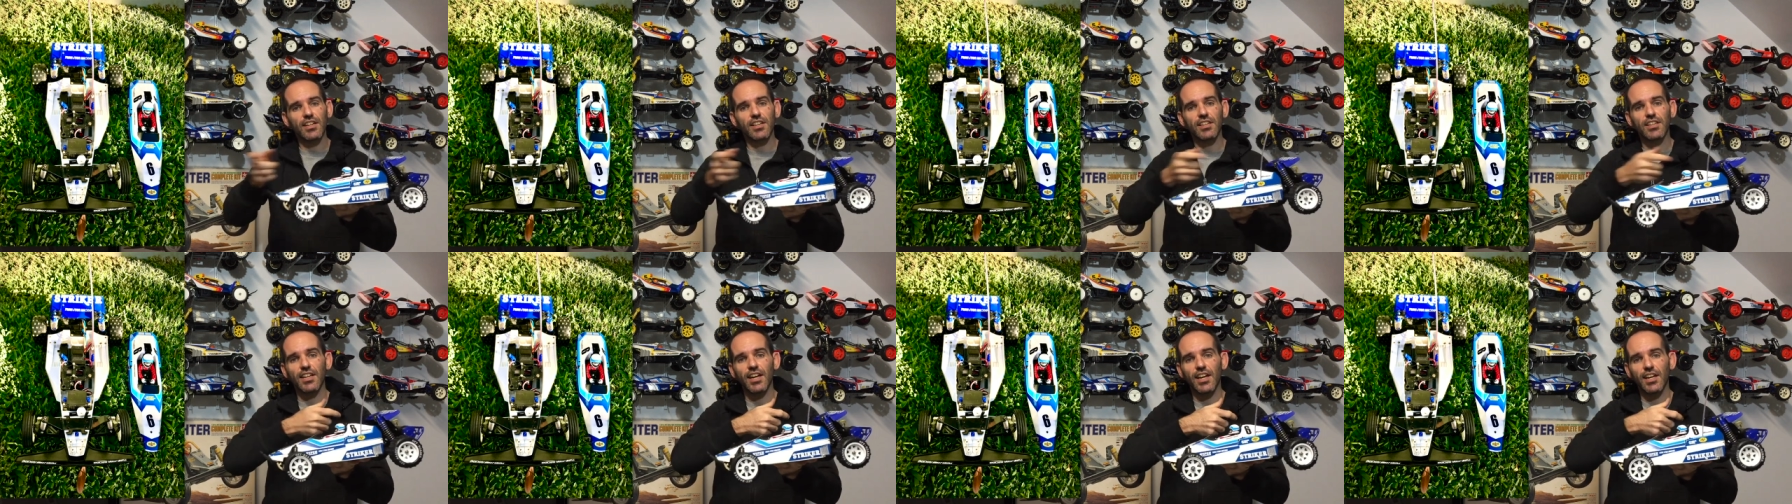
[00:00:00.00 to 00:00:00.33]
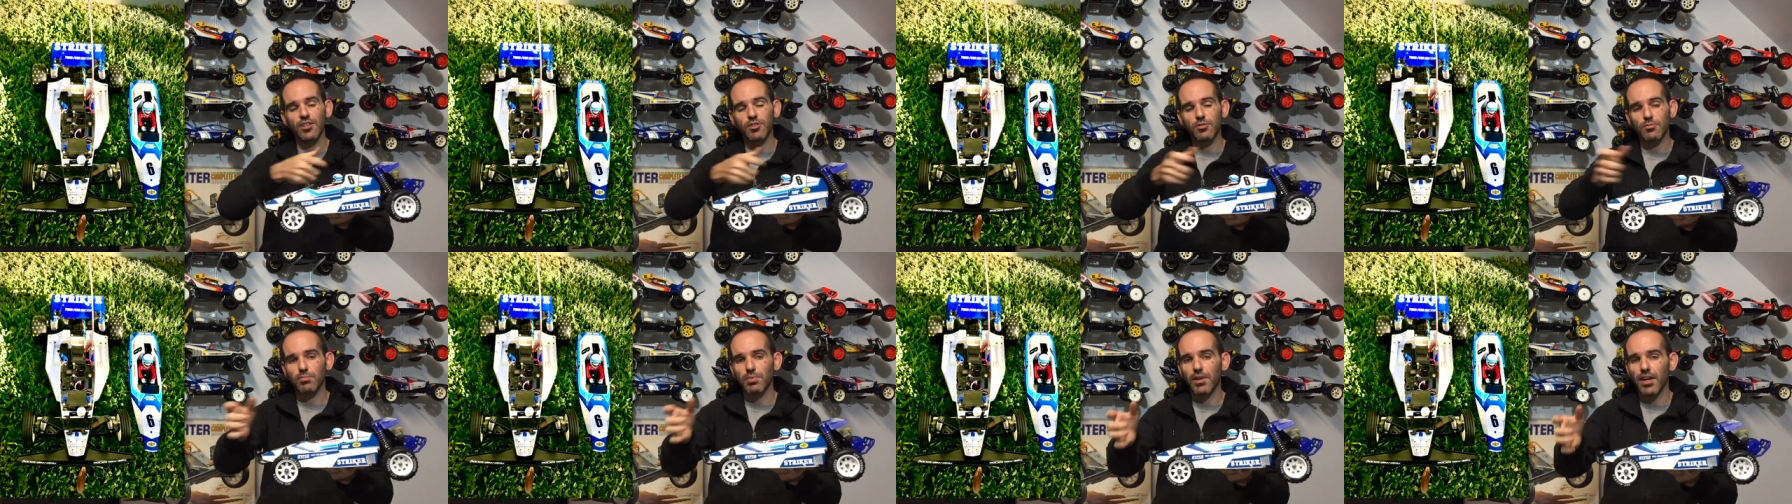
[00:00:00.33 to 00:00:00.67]
and you had
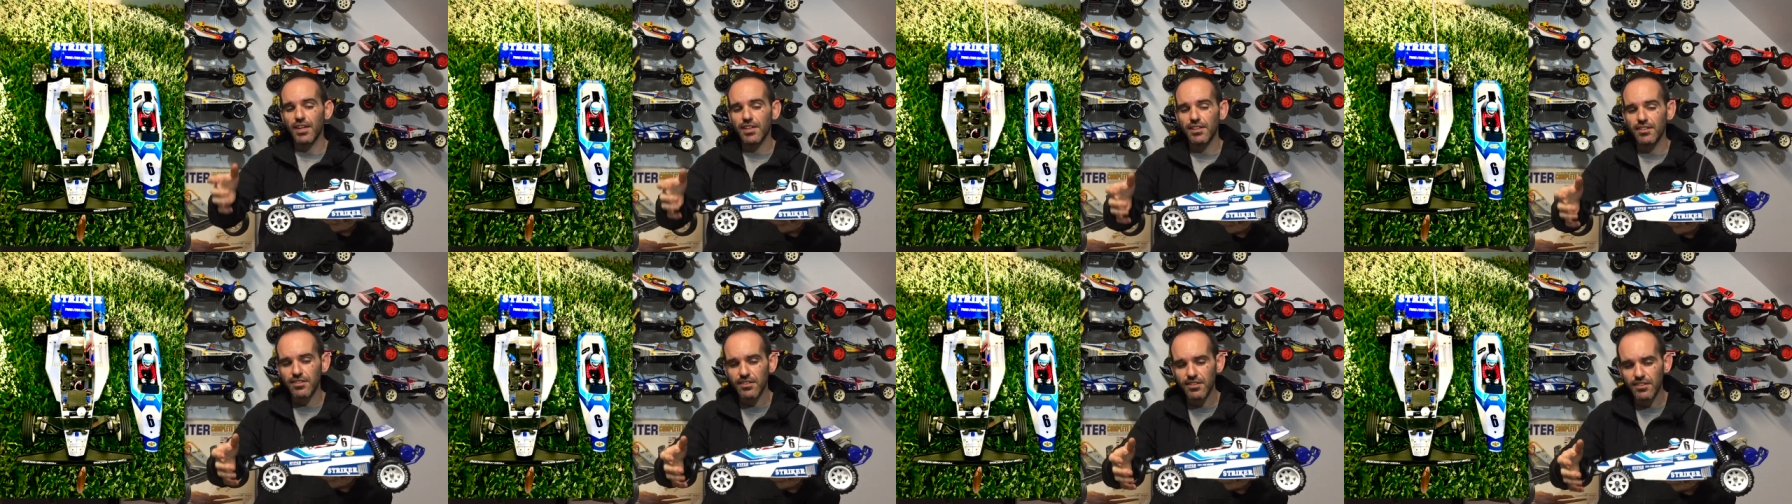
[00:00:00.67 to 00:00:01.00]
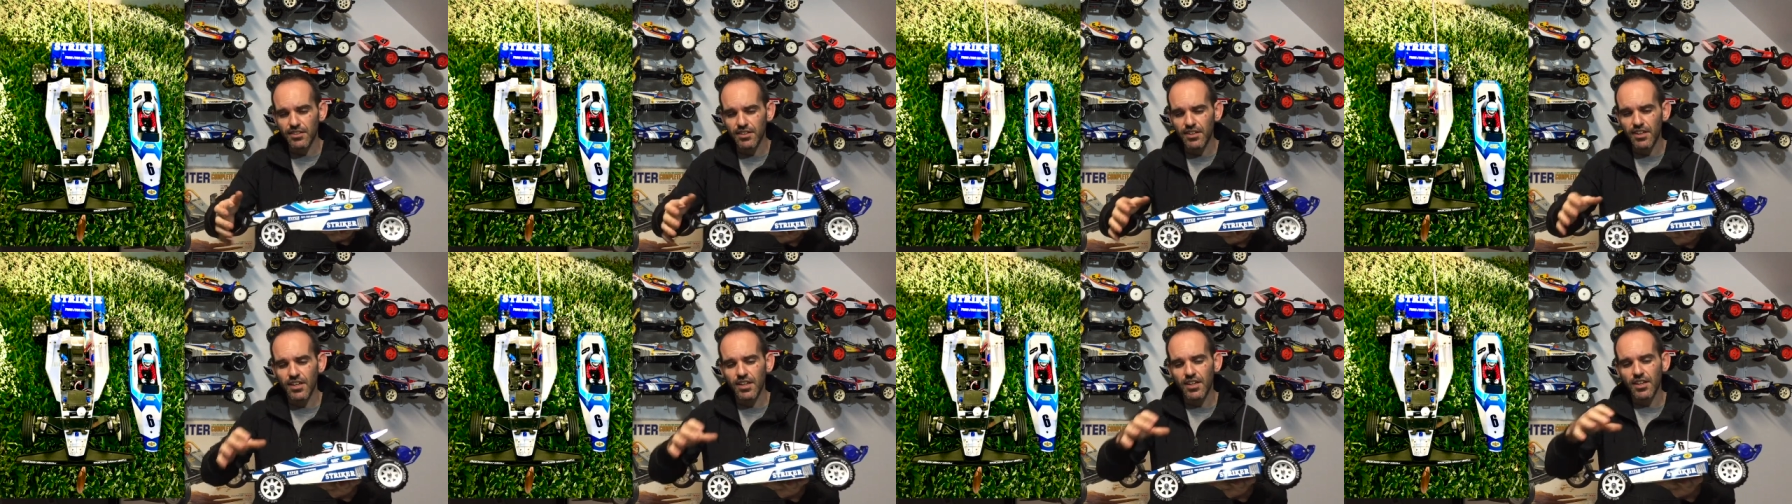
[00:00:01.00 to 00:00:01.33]
to paint
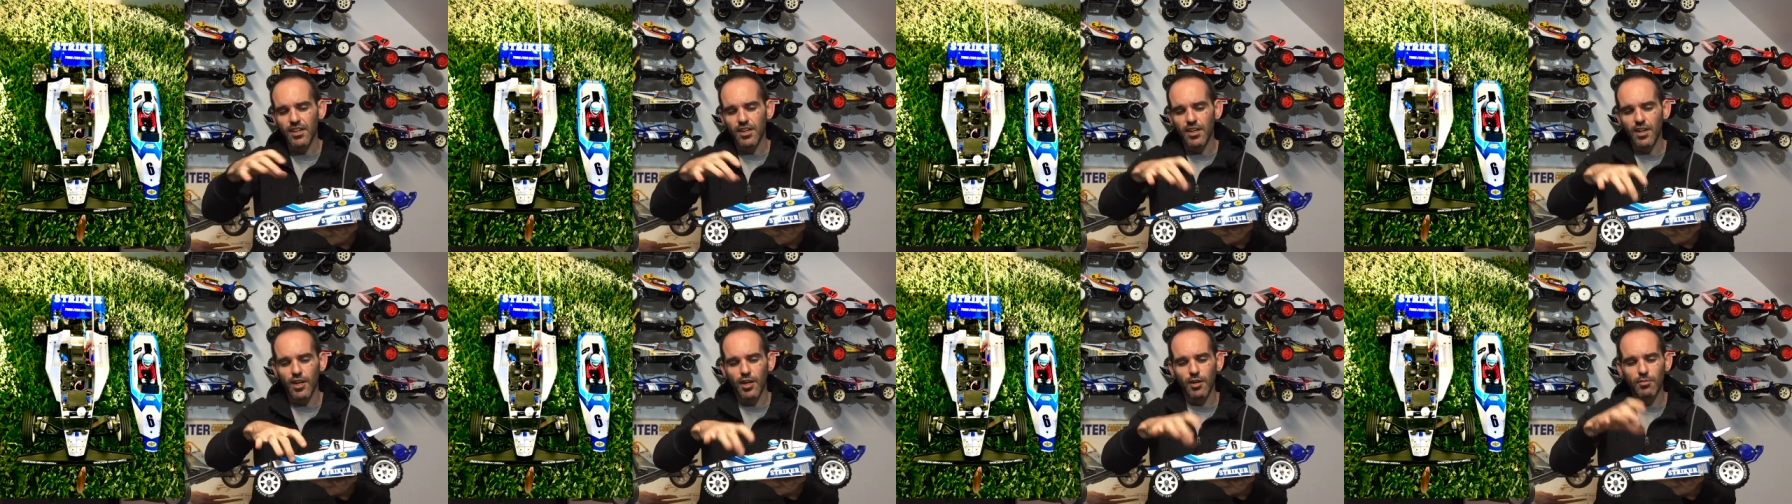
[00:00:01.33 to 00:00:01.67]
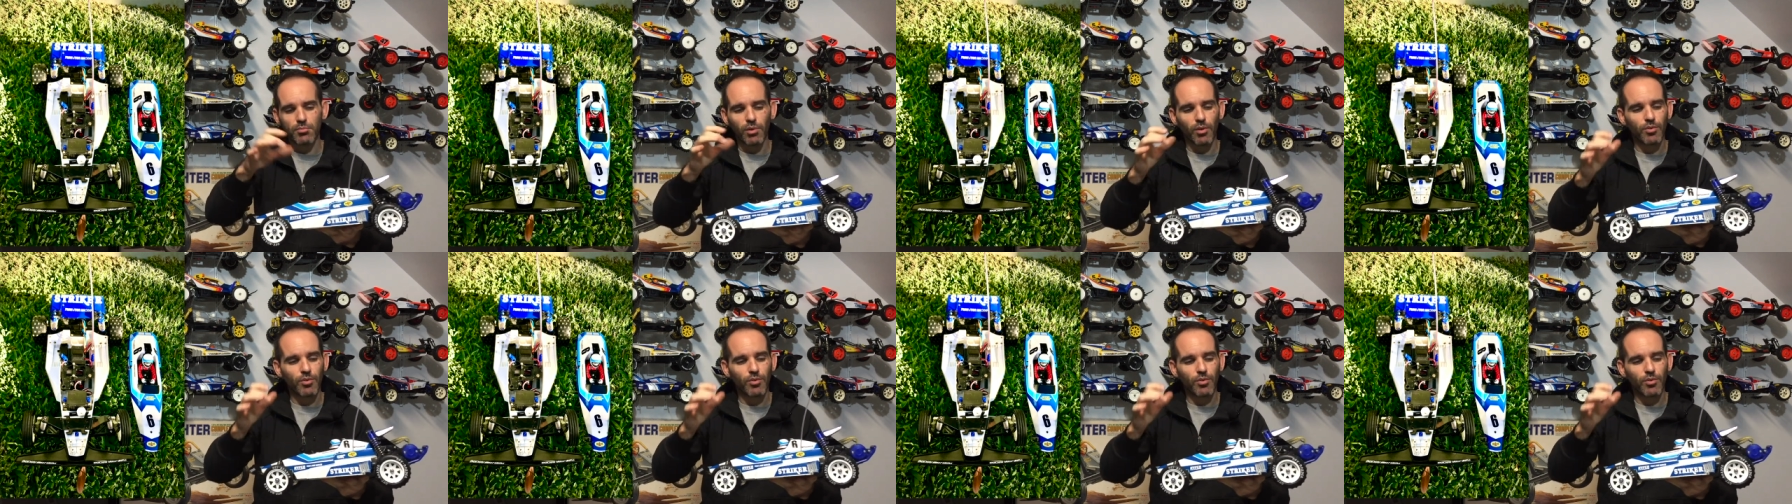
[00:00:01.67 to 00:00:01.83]
it um,